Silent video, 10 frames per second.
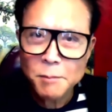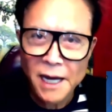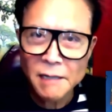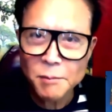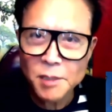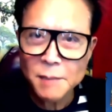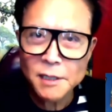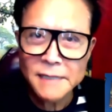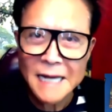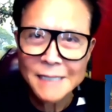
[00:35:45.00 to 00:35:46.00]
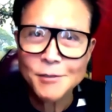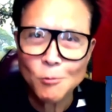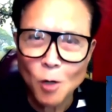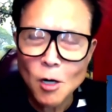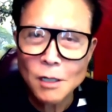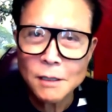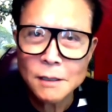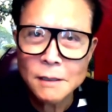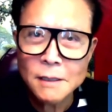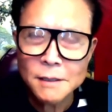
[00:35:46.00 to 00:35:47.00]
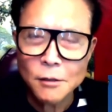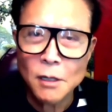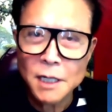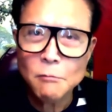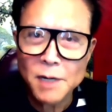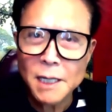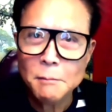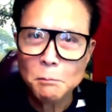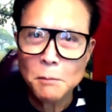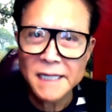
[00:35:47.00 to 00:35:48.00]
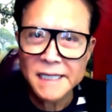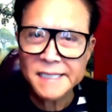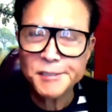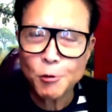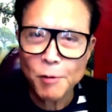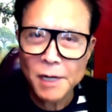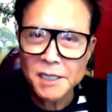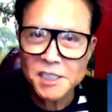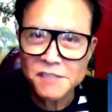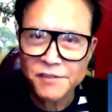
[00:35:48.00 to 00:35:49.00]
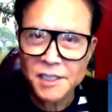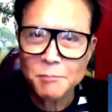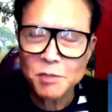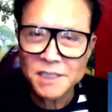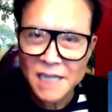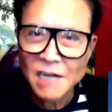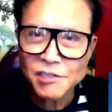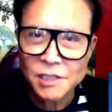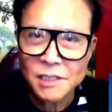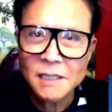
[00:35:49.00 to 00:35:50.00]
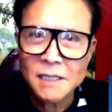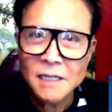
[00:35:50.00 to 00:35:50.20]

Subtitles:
paying people not to work? The only way money is created is via production,